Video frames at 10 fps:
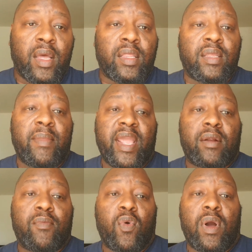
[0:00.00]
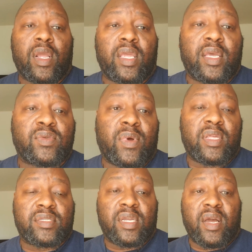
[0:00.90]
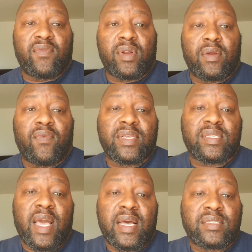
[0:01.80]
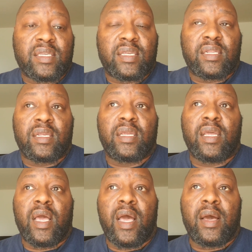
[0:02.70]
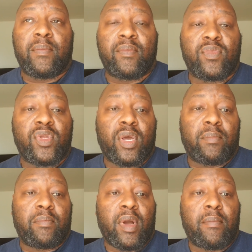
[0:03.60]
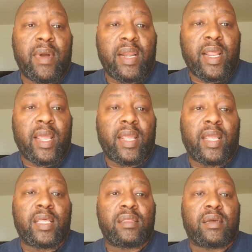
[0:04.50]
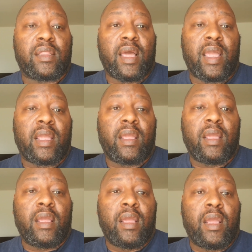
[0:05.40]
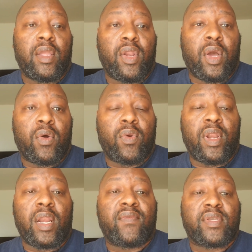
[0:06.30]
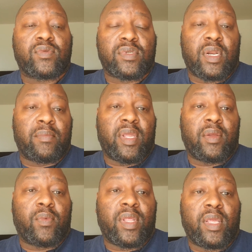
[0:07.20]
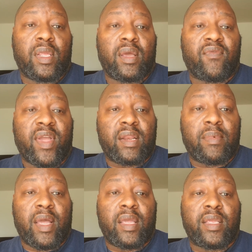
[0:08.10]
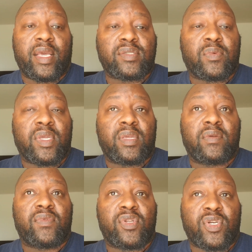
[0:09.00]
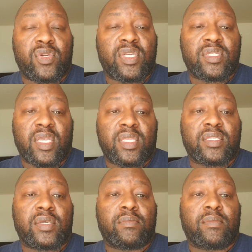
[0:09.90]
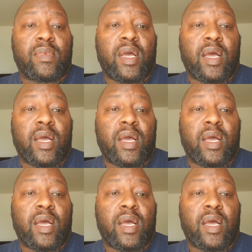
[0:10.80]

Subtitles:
the mayor of Milwaukee as well as the governor of Wisconsin, on Monday, it looked like, none of us was going to be really affected by it. Yes, the church has seen some